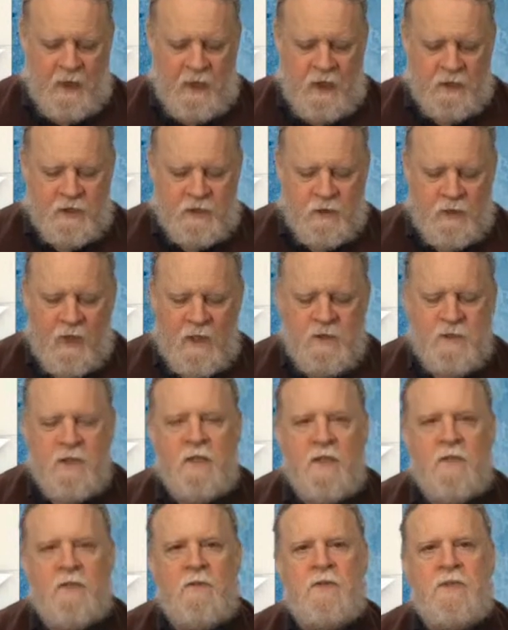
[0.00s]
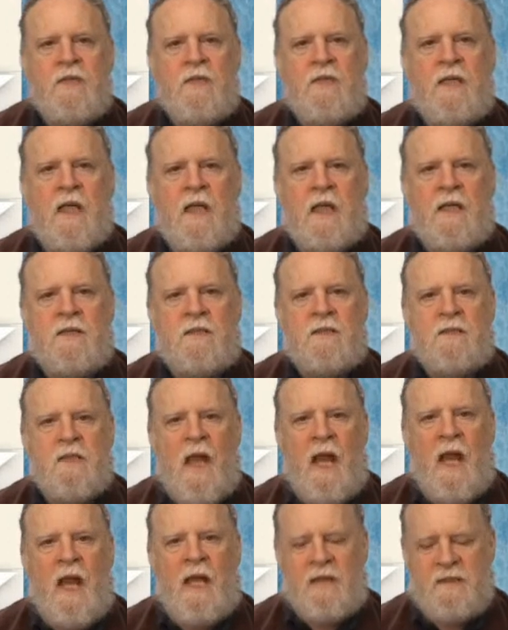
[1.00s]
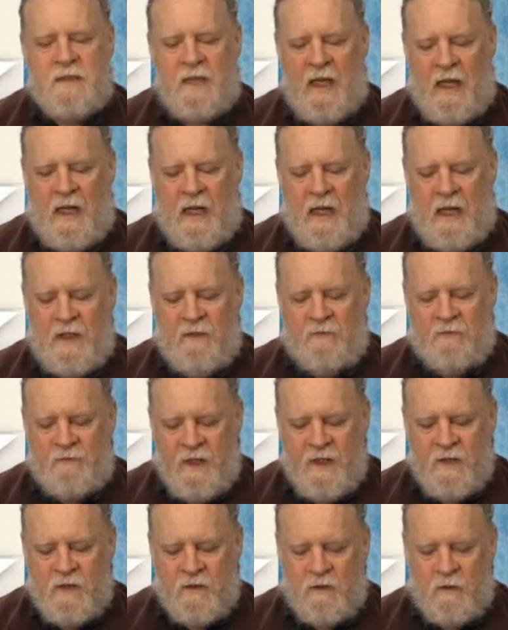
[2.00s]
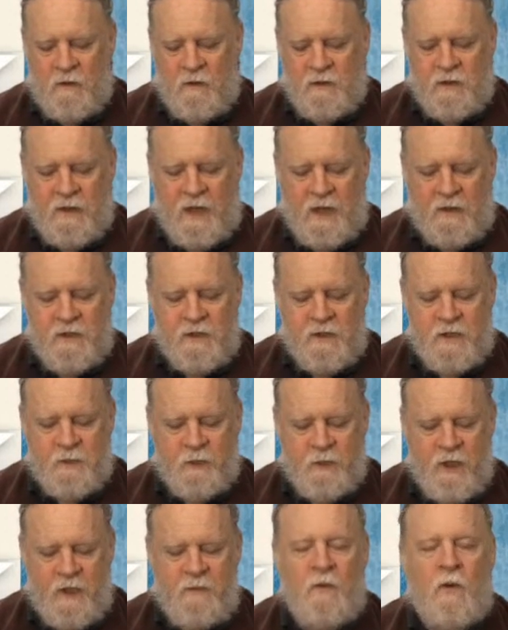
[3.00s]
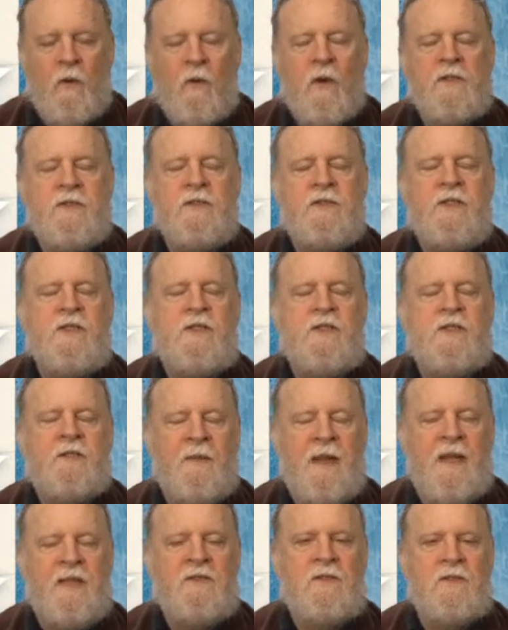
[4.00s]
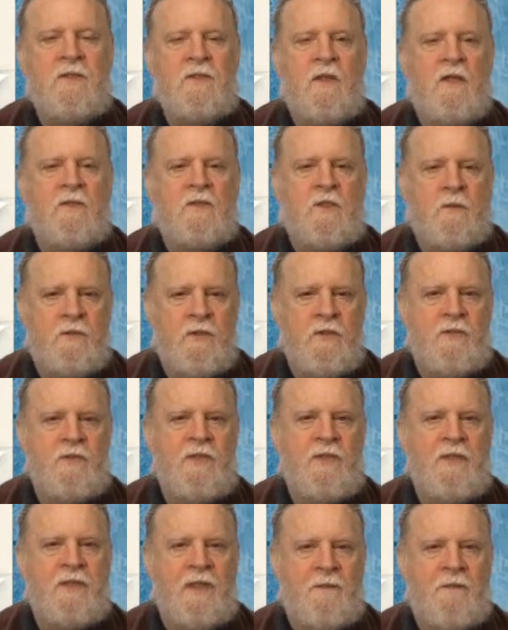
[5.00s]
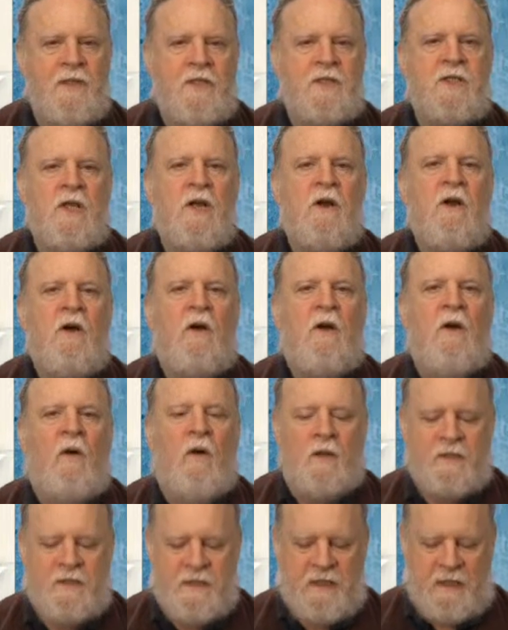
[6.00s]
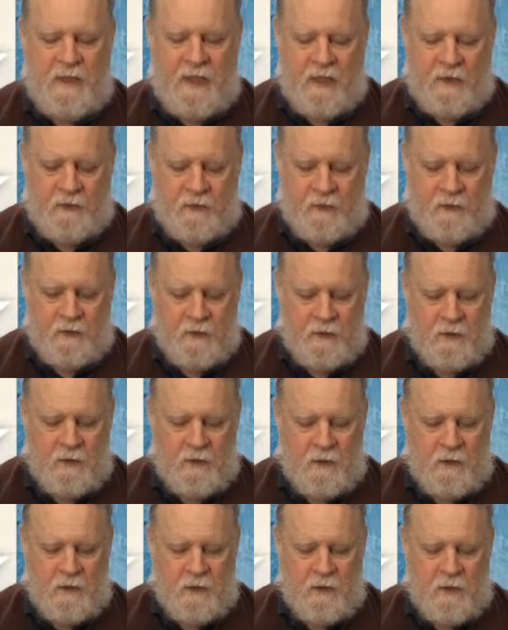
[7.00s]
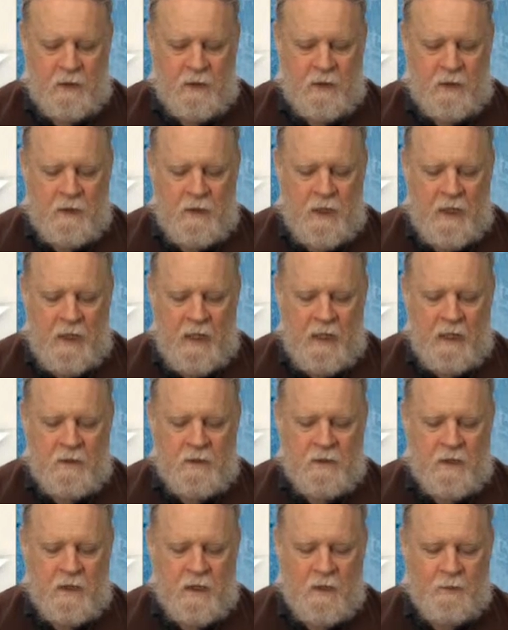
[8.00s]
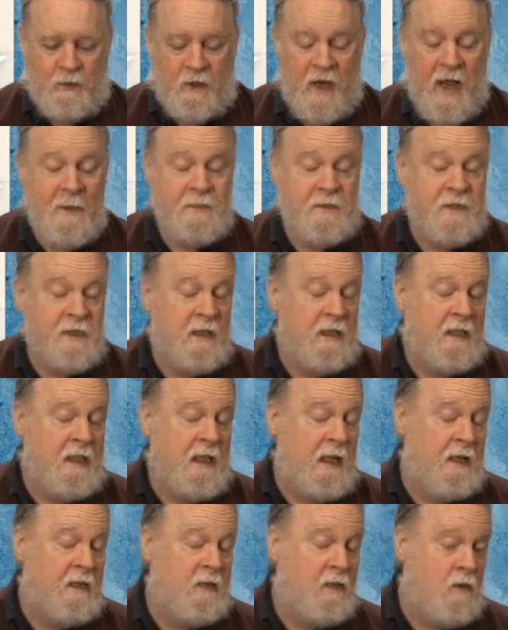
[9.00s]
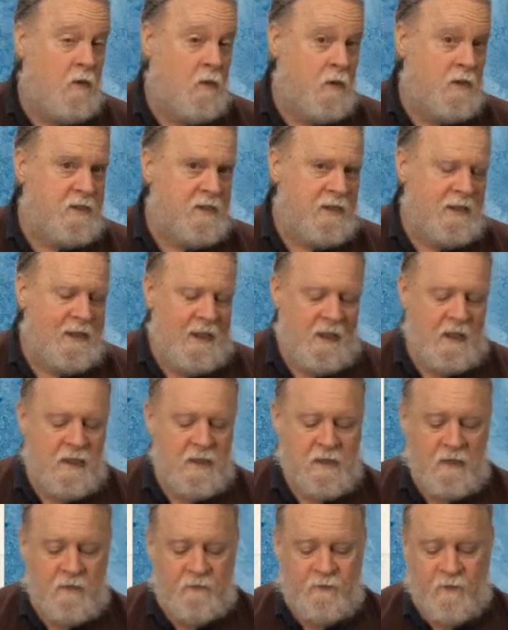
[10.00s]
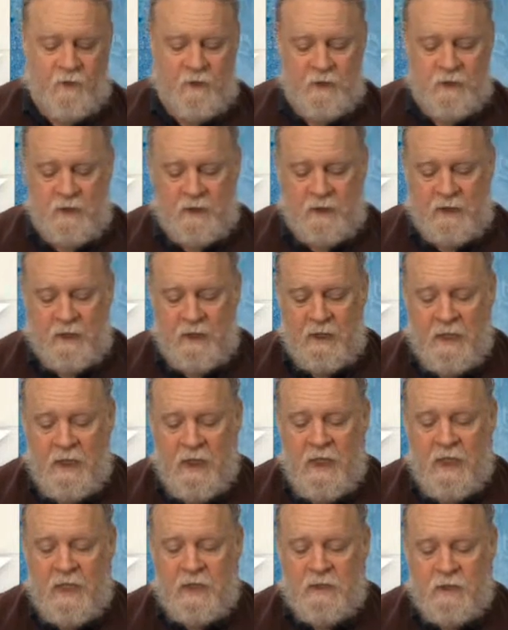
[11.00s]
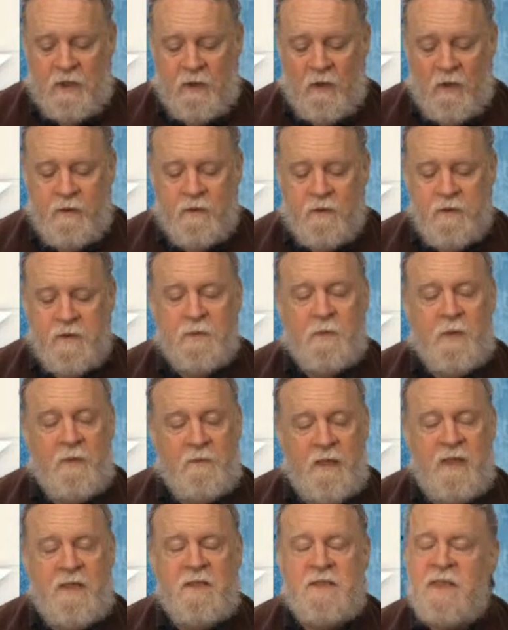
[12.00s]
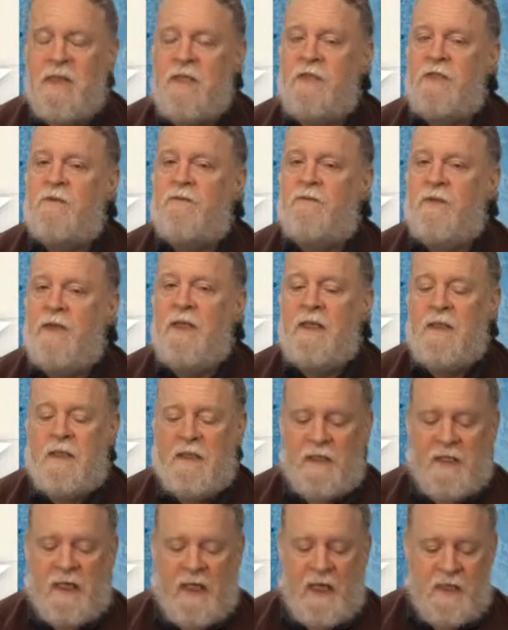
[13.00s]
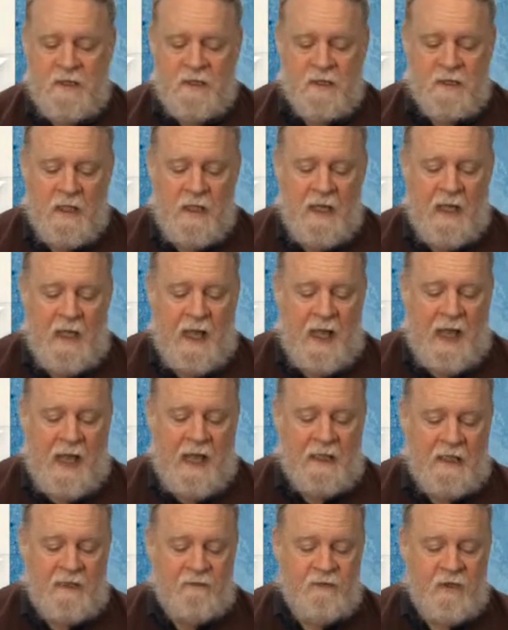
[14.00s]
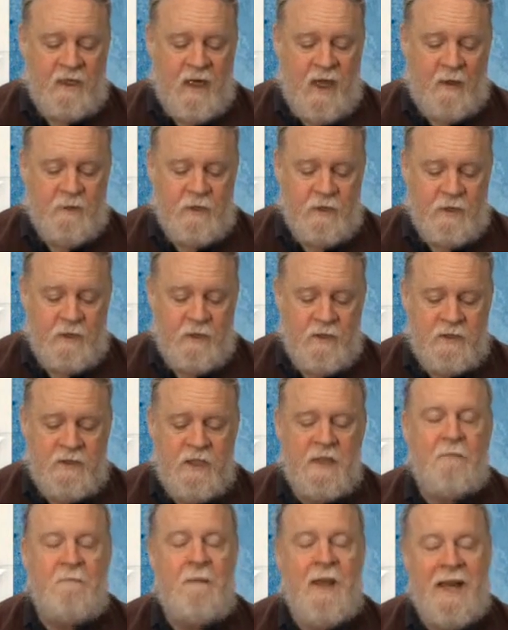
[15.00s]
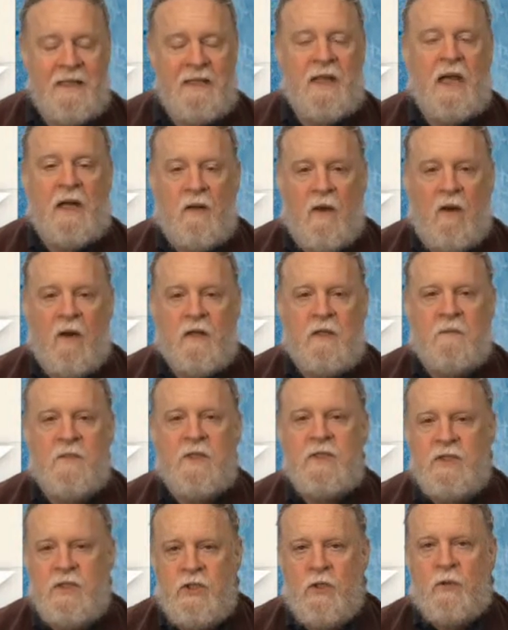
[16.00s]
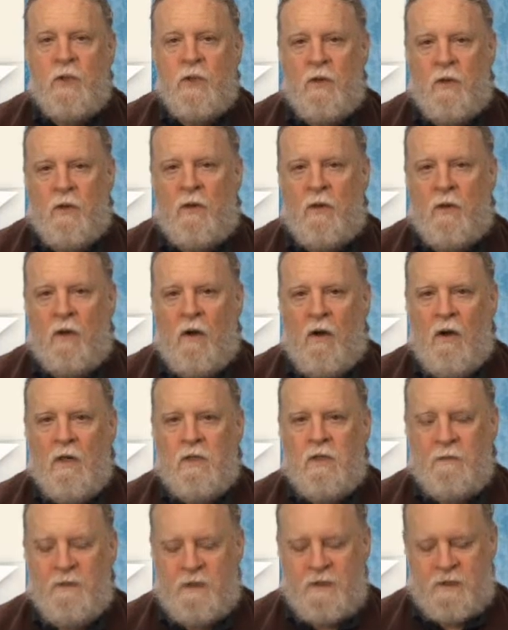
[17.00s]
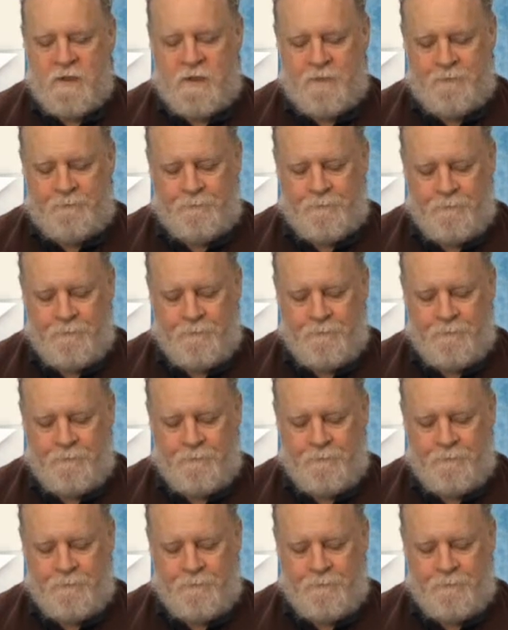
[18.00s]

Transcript: is trying to use the case as a vehicle to get the Supreme Court to dismantle contribution limits altogether. And perhaps indicating the court's leanings, unfortunately, his lawyer was permitted to intervene in the case and given an opportunity to make that argument during oral arguments.